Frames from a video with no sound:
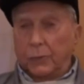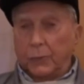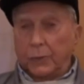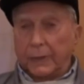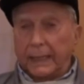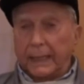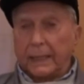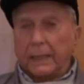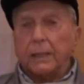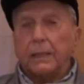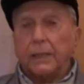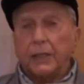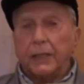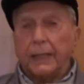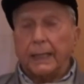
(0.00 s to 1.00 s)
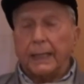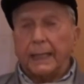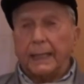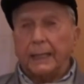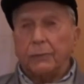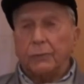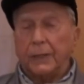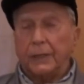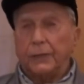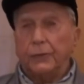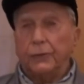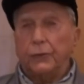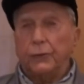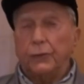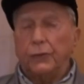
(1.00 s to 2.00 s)
was there, and went
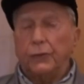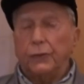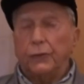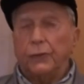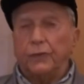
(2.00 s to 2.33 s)
to,